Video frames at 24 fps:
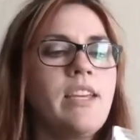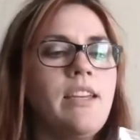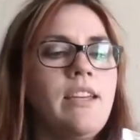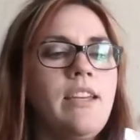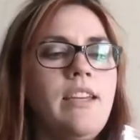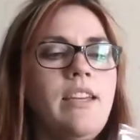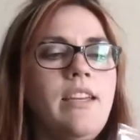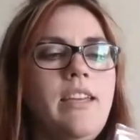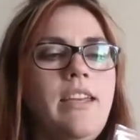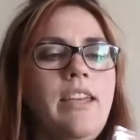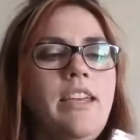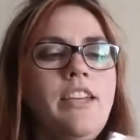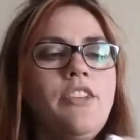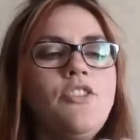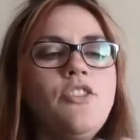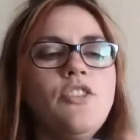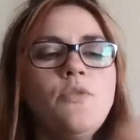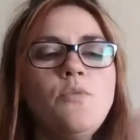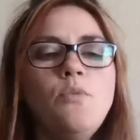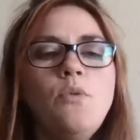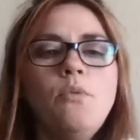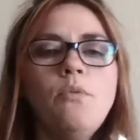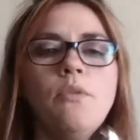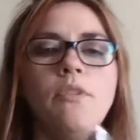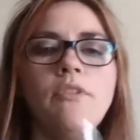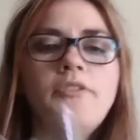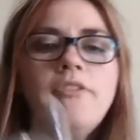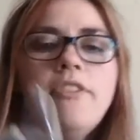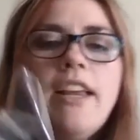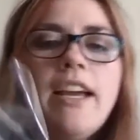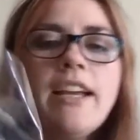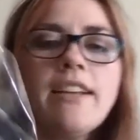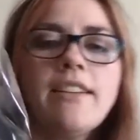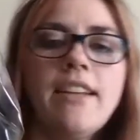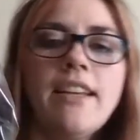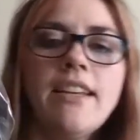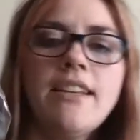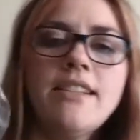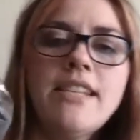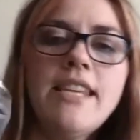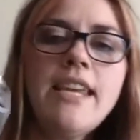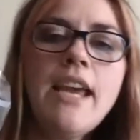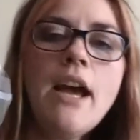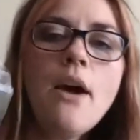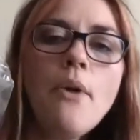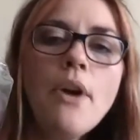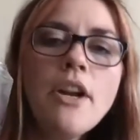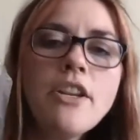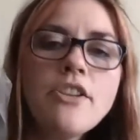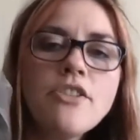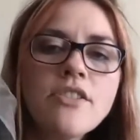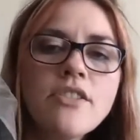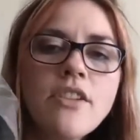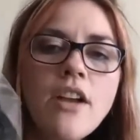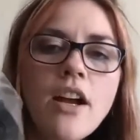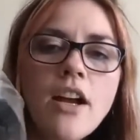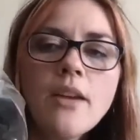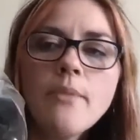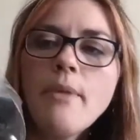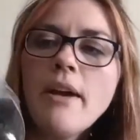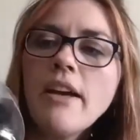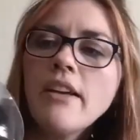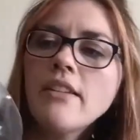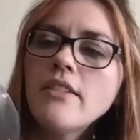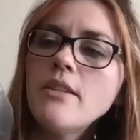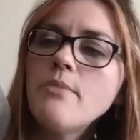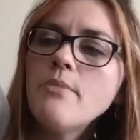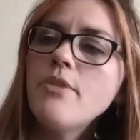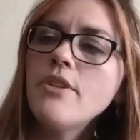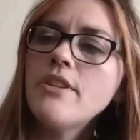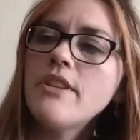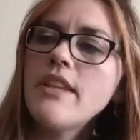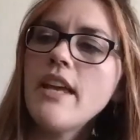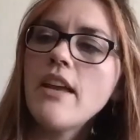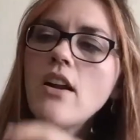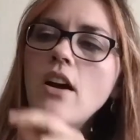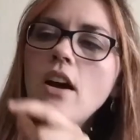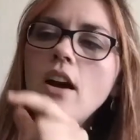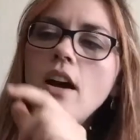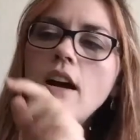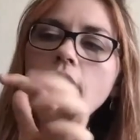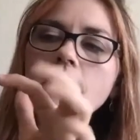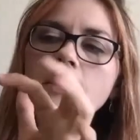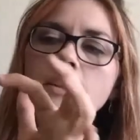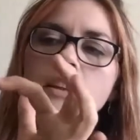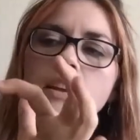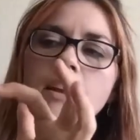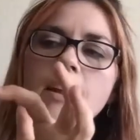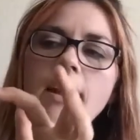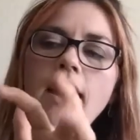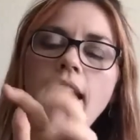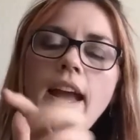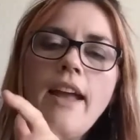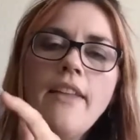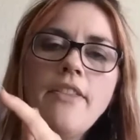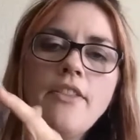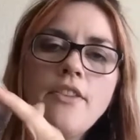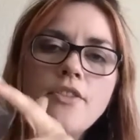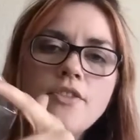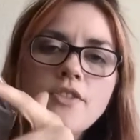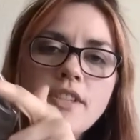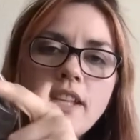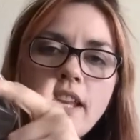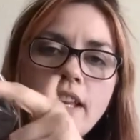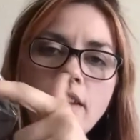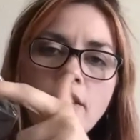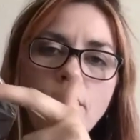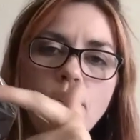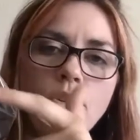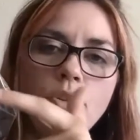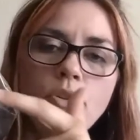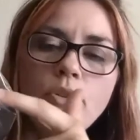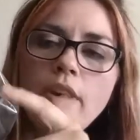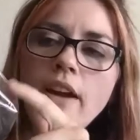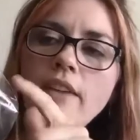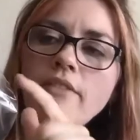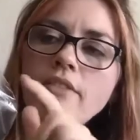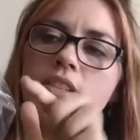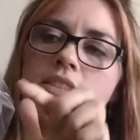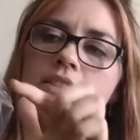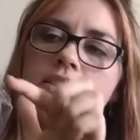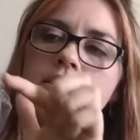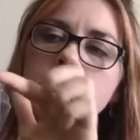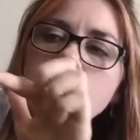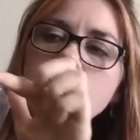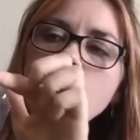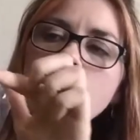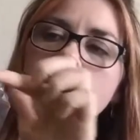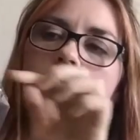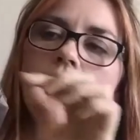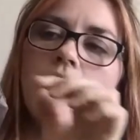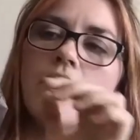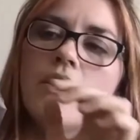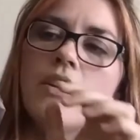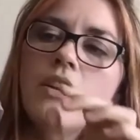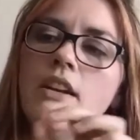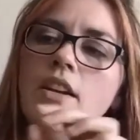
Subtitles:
It just will reflect. Like, see how I just automatically put that on and there's like little crevices here?